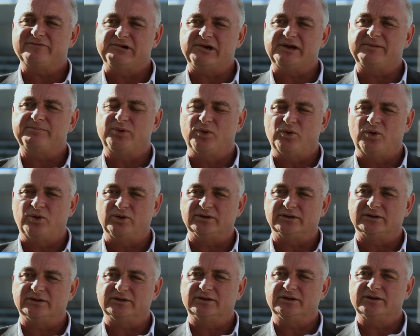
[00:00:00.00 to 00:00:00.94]
very
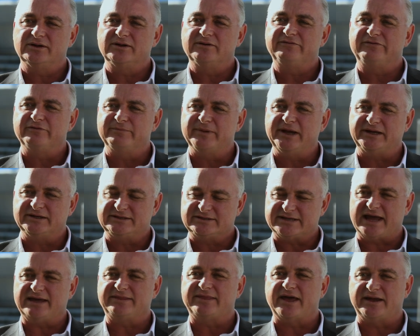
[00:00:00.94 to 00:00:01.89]
important for me to
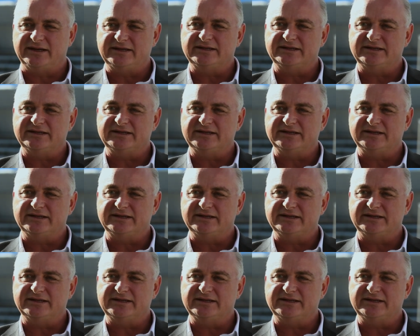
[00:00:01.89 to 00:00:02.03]
take that